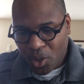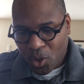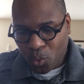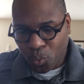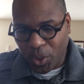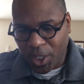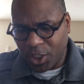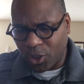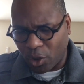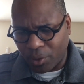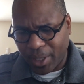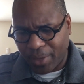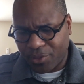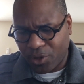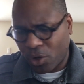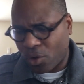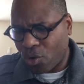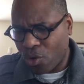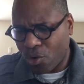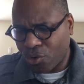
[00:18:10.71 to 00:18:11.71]
We know that
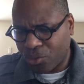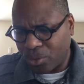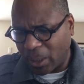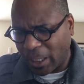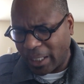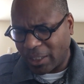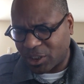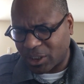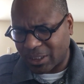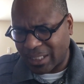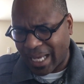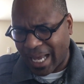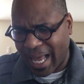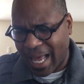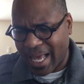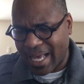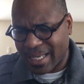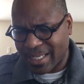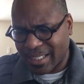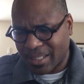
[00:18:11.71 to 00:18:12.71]
the whole creation
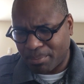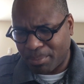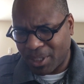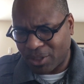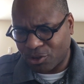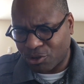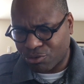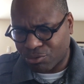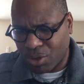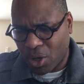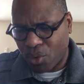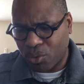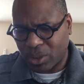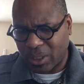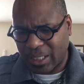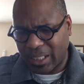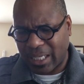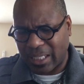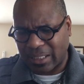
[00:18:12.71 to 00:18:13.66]
has been groaning